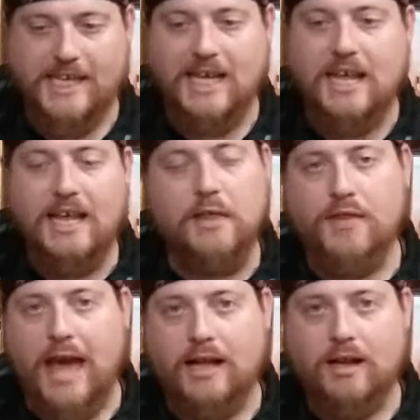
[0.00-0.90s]
get
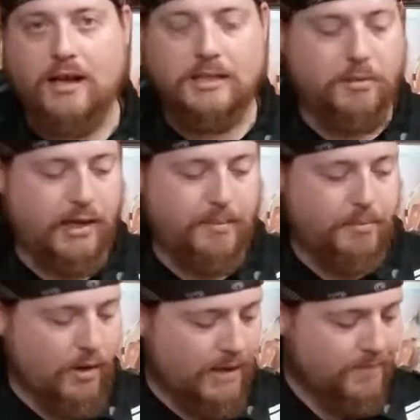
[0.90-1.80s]
that cosplay.
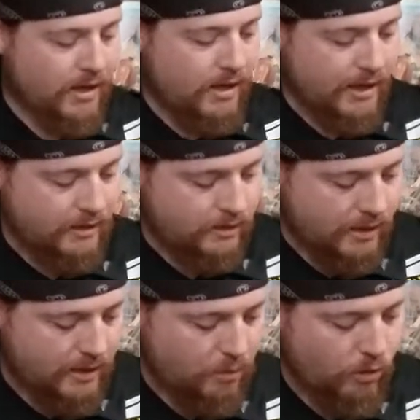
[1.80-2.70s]
But it's
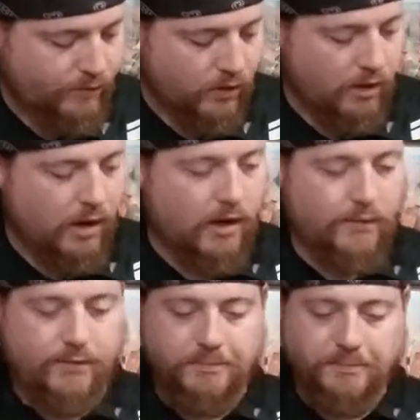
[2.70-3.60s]
the Morpher
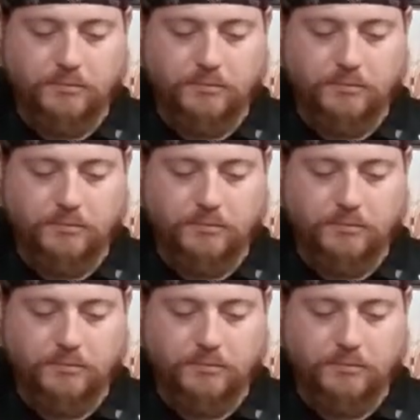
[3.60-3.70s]
of